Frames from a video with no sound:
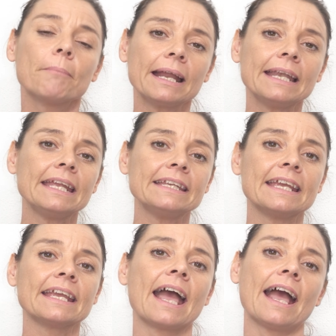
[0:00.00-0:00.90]
by
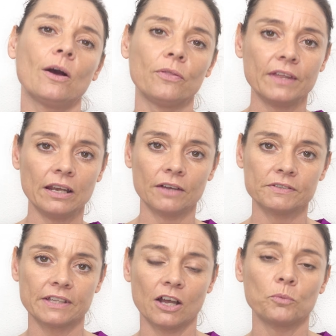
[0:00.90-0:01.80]
leading a healthy
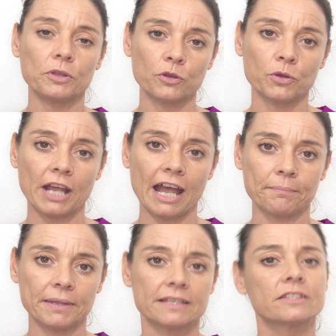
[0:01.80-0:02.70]
lifestyle with good
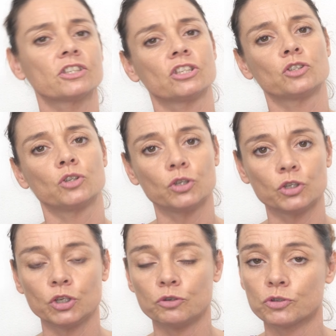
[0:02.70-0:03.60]
habits such as
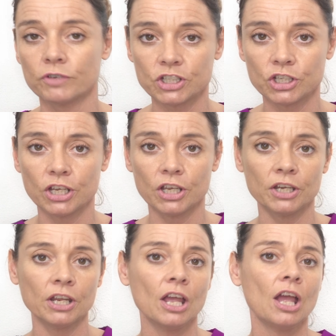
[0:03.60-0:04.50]
good
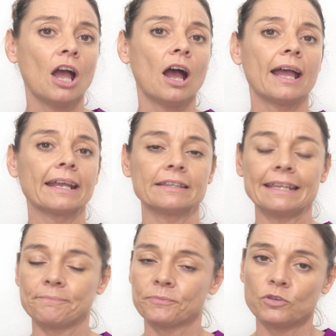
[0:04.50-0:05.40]
nutrition,
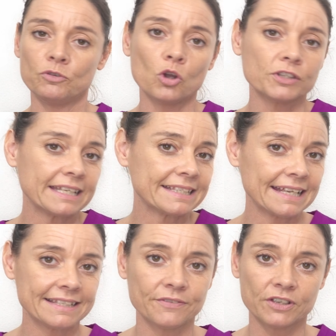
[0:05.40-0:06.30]
not
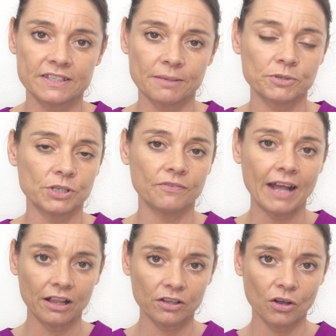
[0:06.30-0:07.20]
excessive consumption of
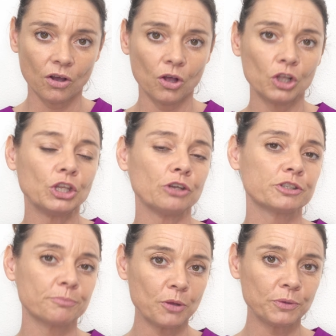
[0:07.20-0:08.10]
alcohol, no
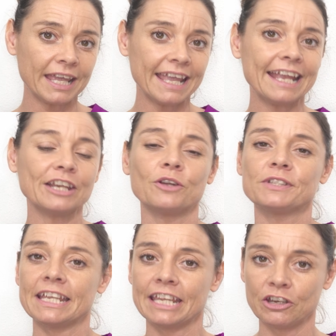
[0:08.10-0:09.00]
smoking, no
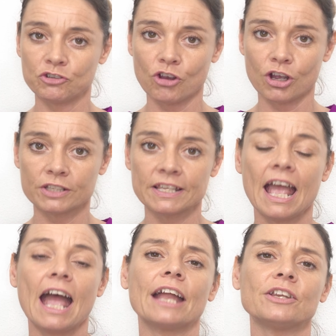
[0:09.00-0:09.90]
taking drugs,
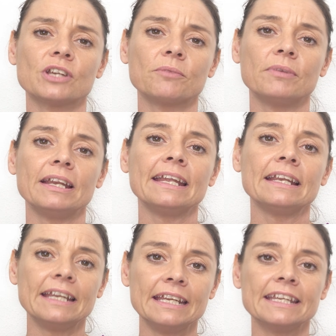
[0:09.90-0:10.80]
and generally
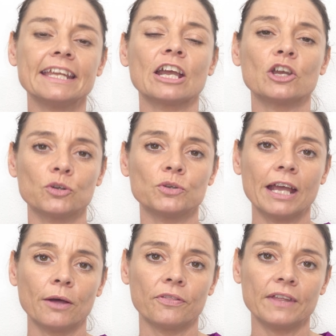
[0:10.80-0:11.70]
leading a good
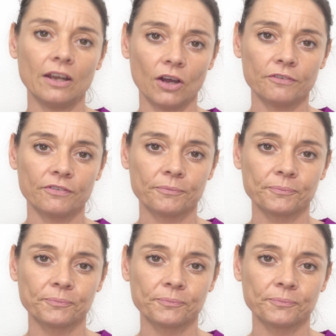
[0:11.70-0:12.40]
healthy life